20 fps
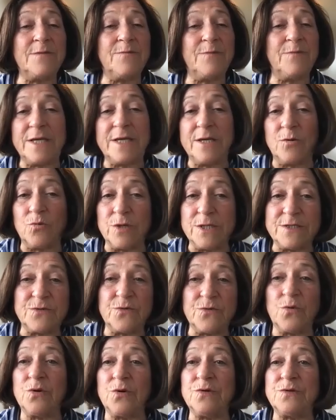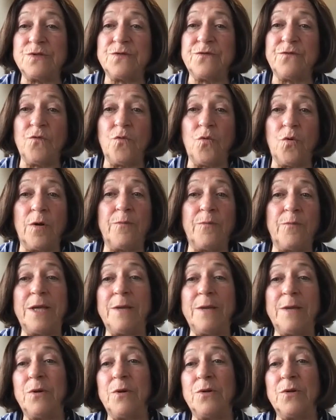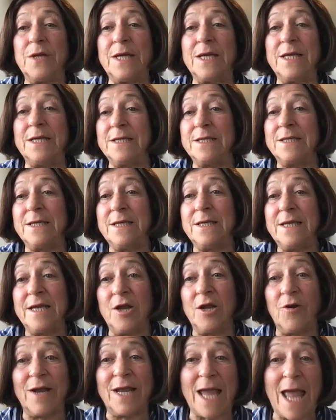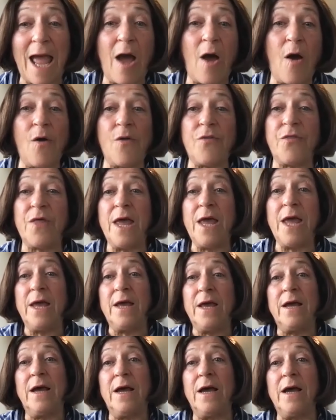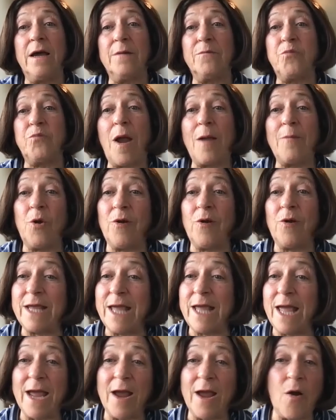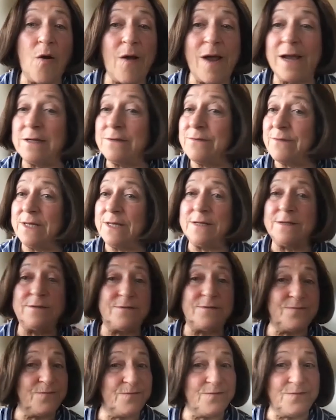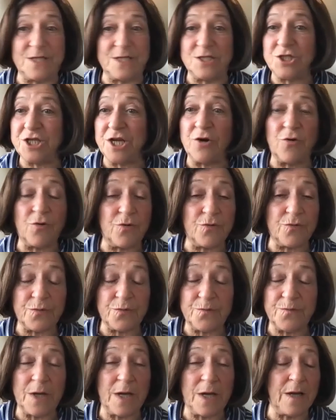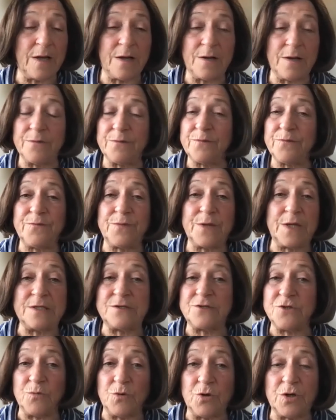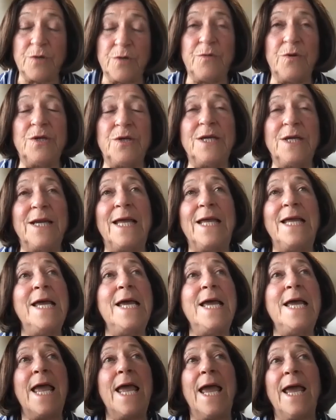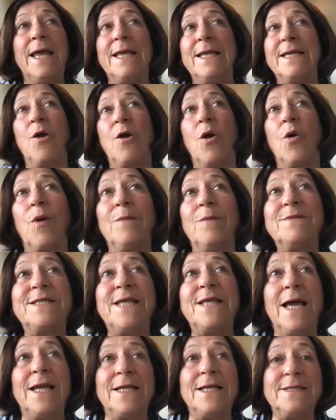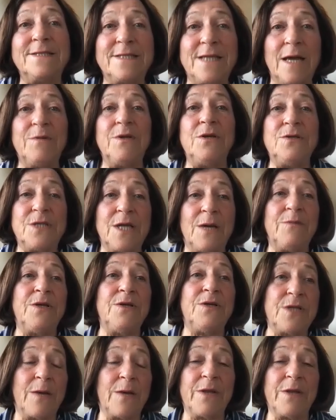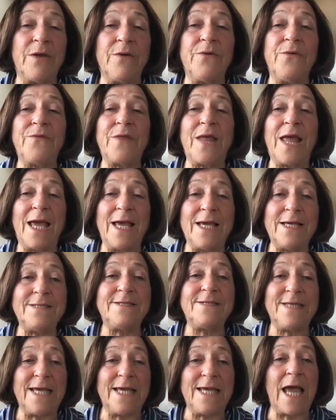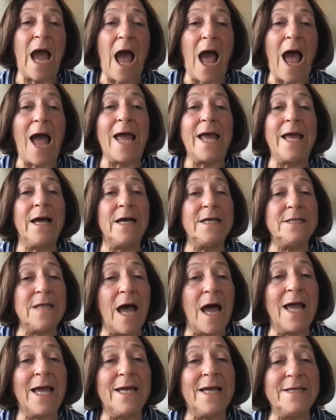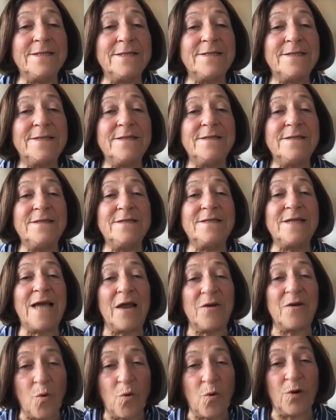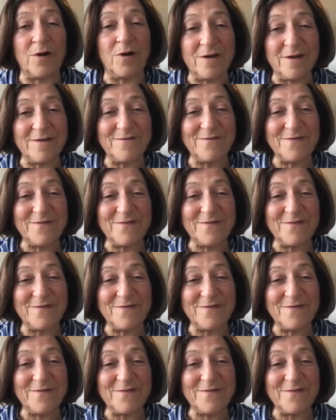be a resource for people in hearing health, primary care, and the general consumer community. And our website is www.acialliance.org.